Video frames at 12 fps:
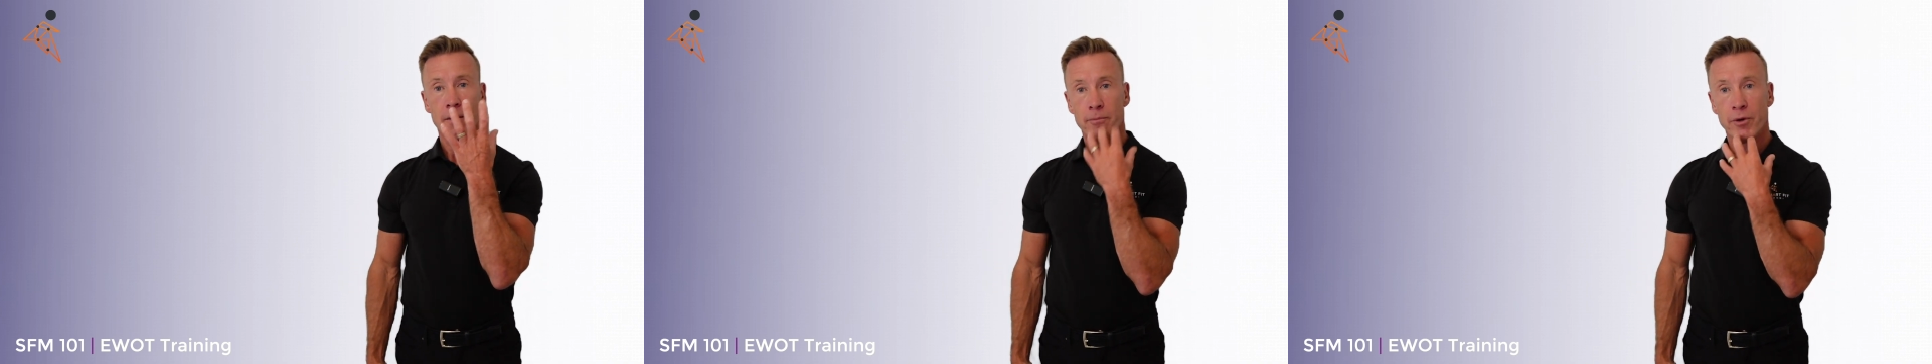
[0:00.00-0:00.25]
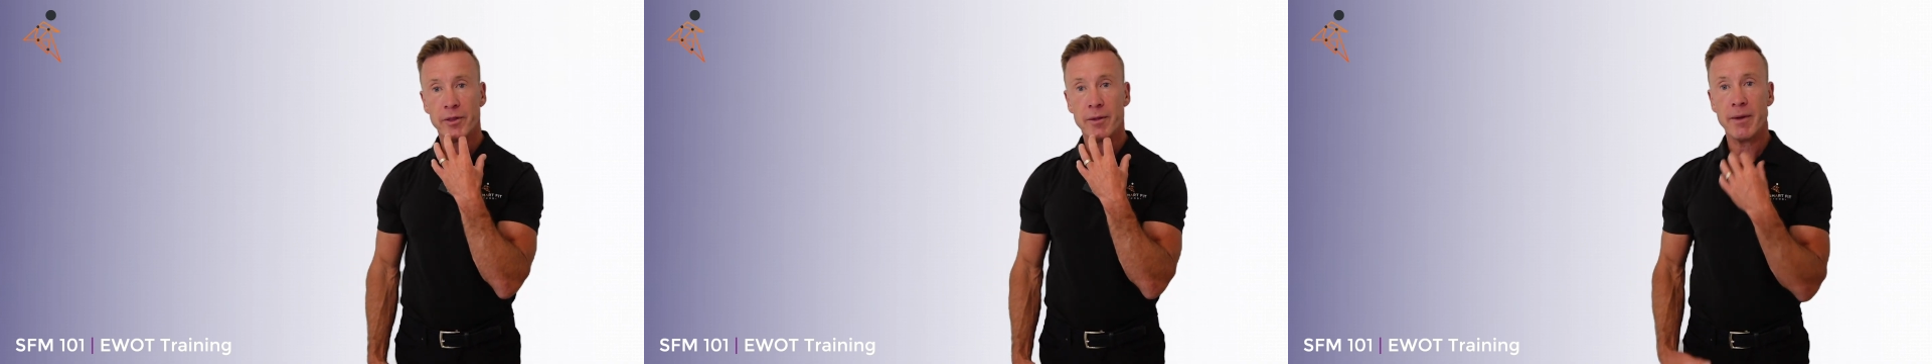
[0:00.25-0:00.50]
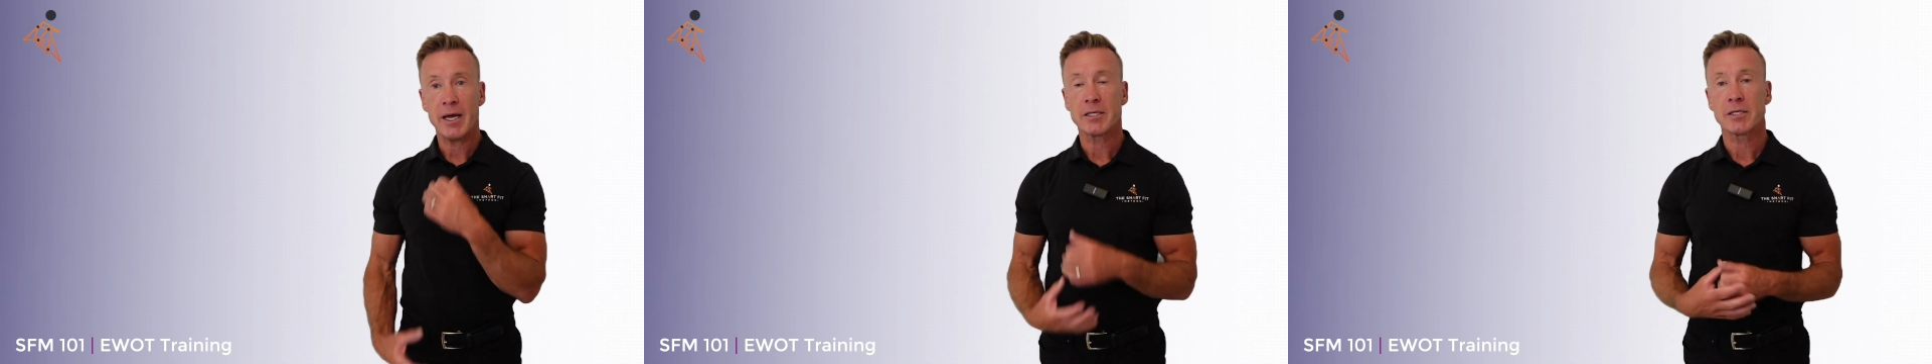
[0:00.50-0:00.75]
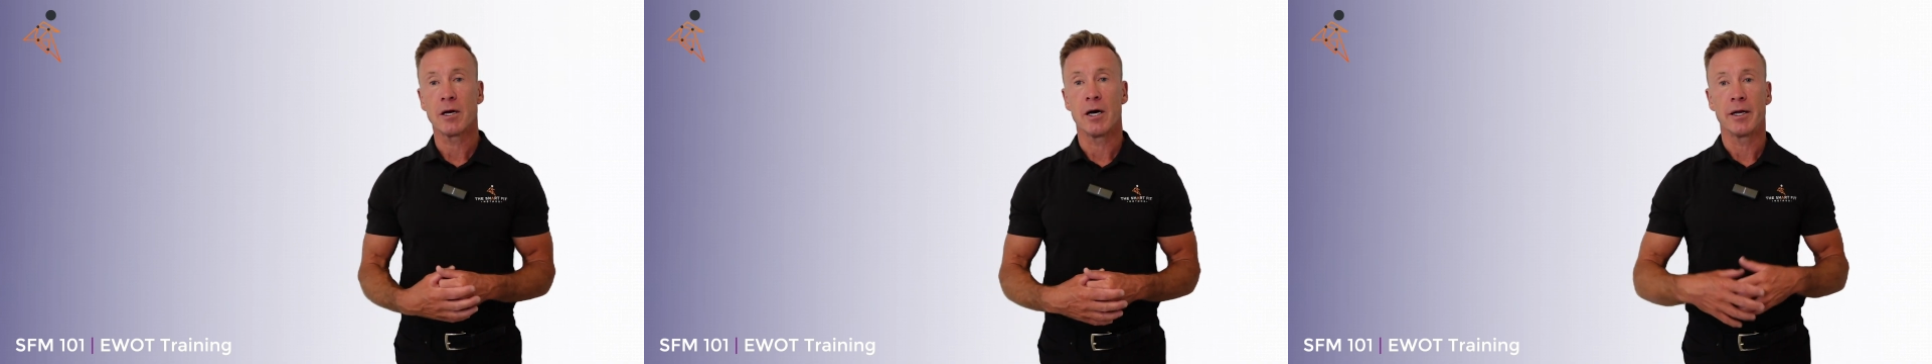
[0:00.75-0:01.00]
put the
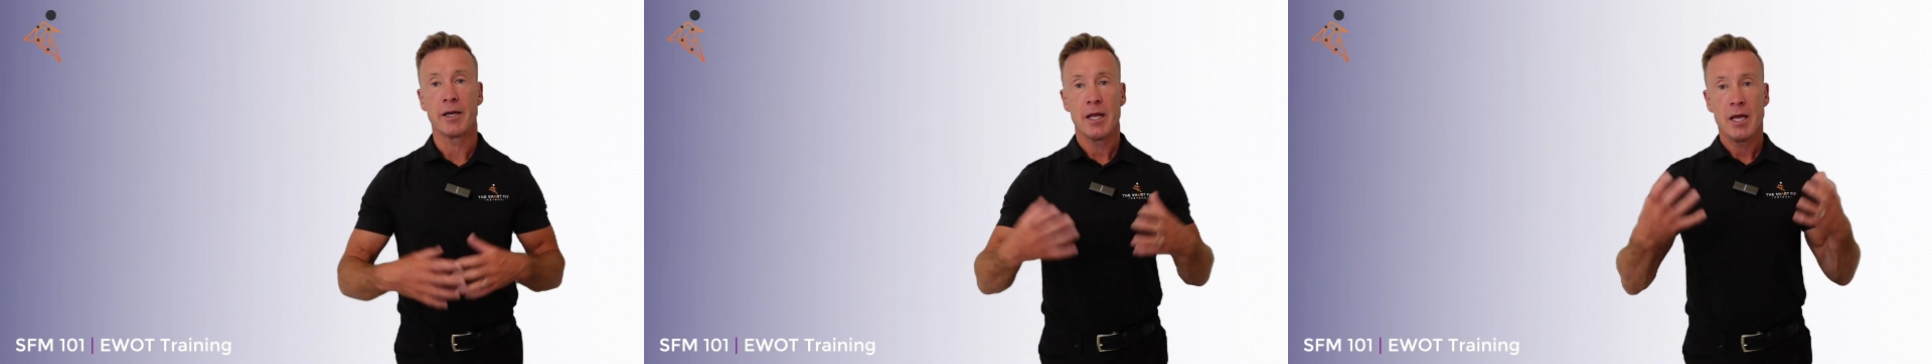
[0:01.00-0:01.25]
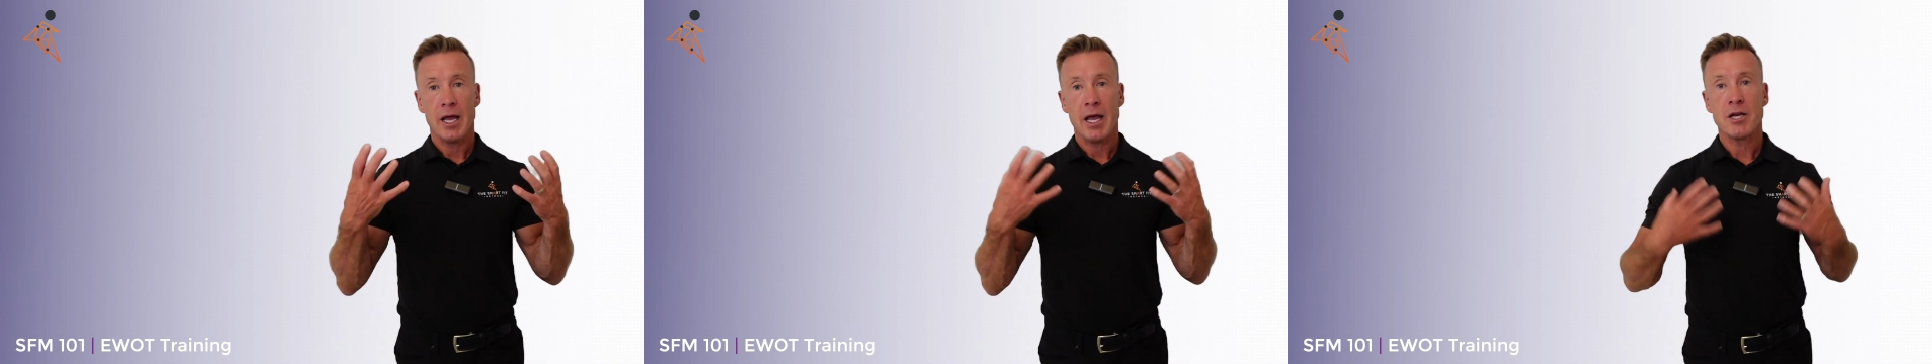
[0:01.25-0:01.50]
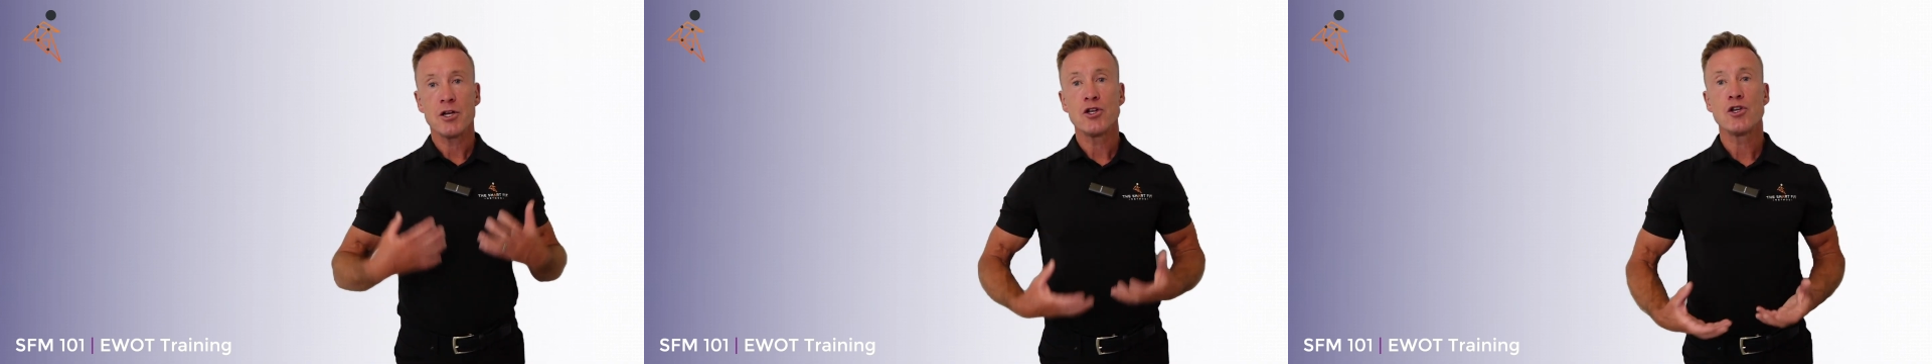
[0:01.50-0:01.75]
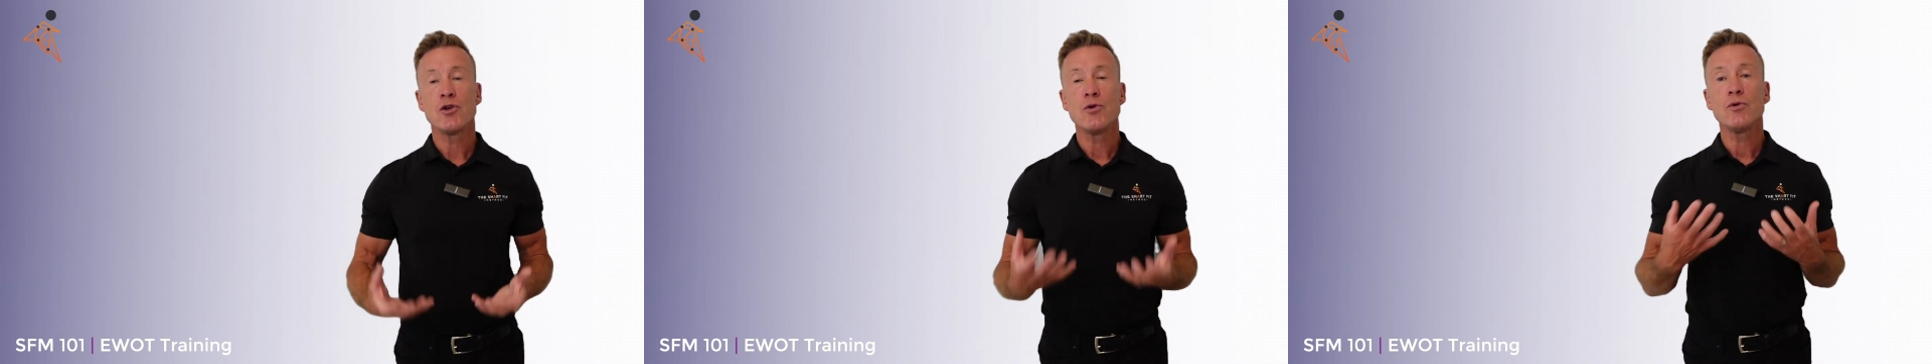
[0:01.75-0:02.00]
mask on and
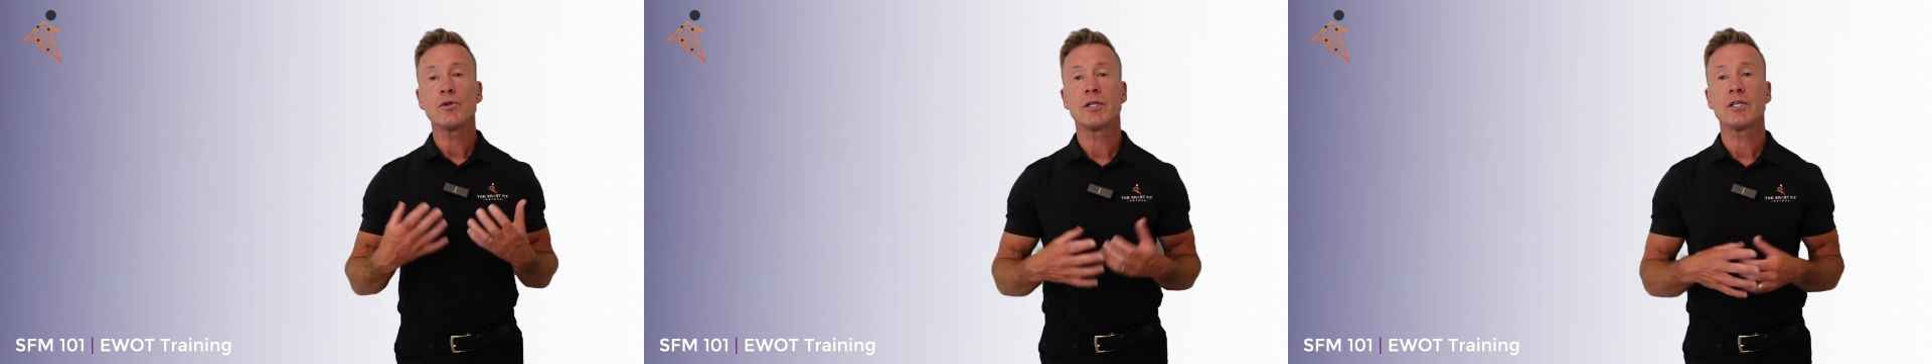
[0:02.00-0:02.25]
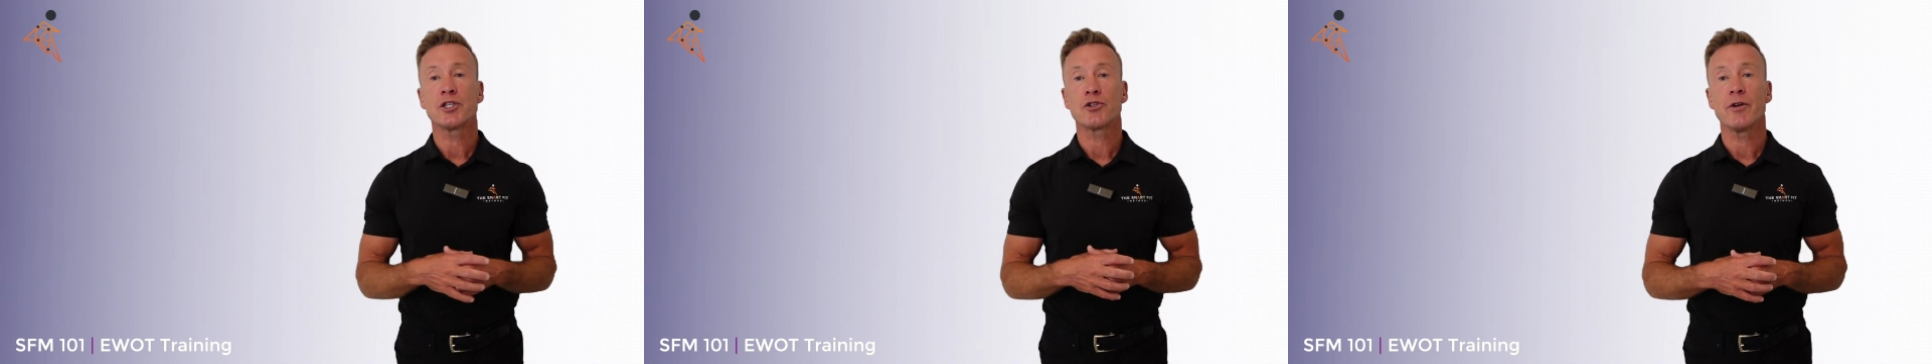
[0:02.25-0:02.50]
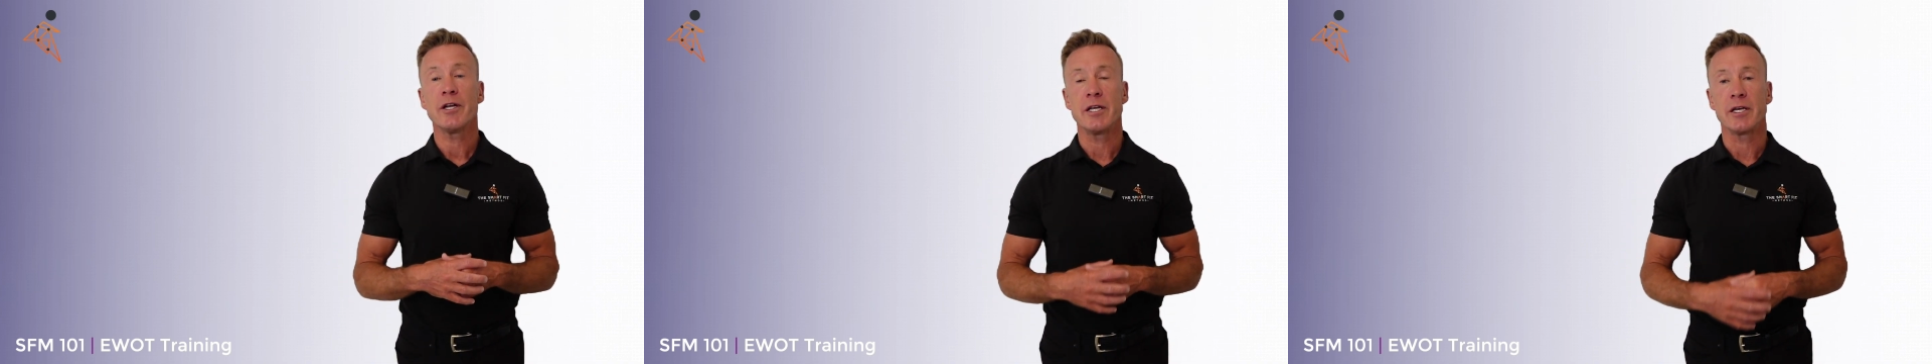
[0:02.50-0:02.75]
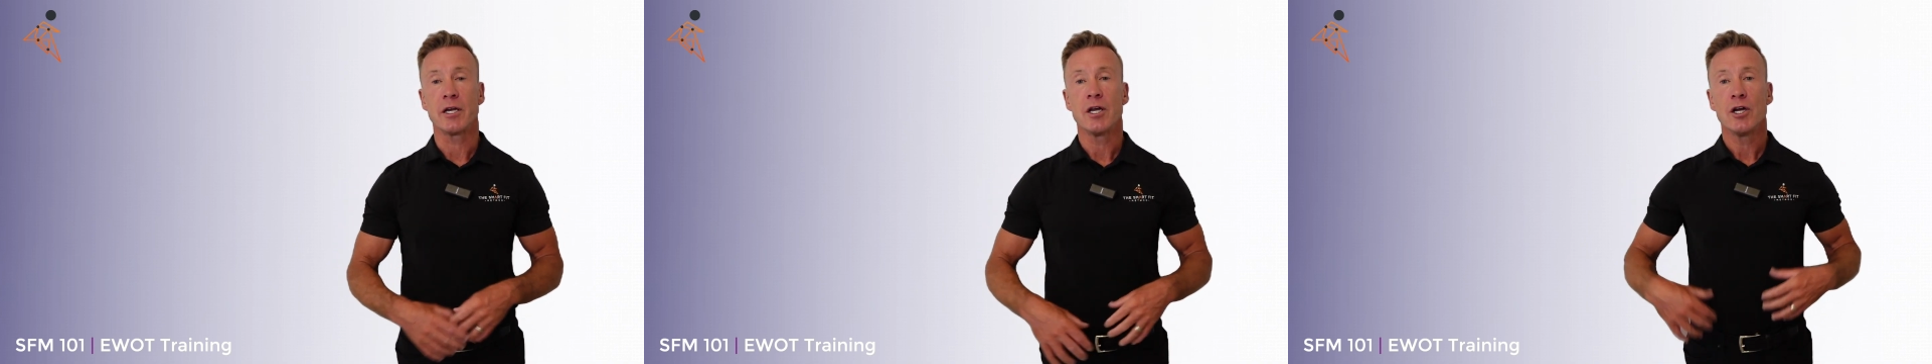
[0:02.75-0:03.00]
use this
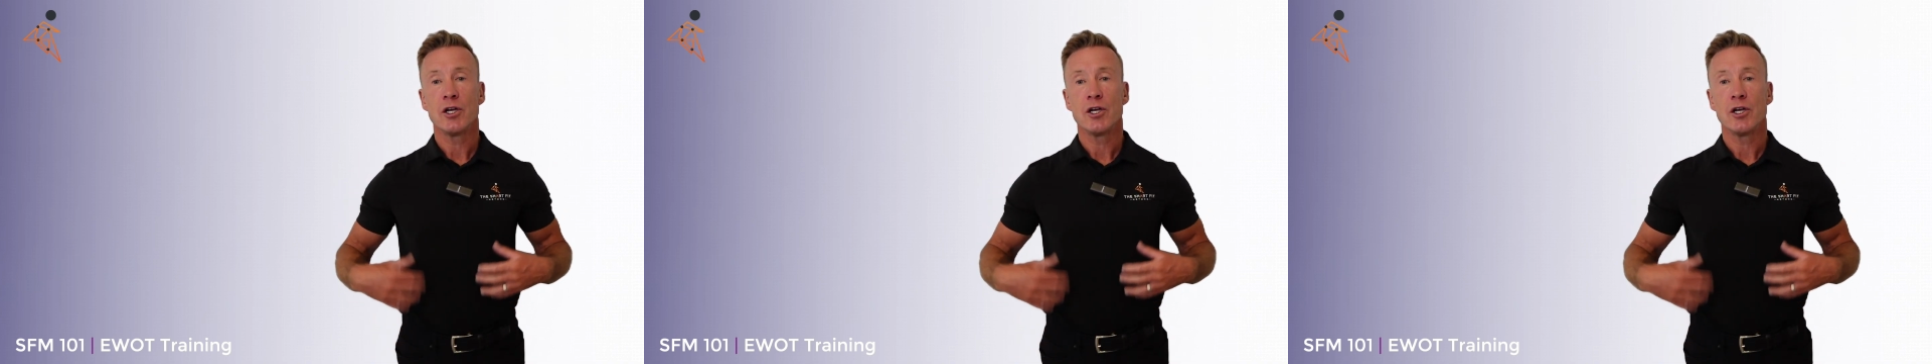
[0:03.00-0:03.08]
training,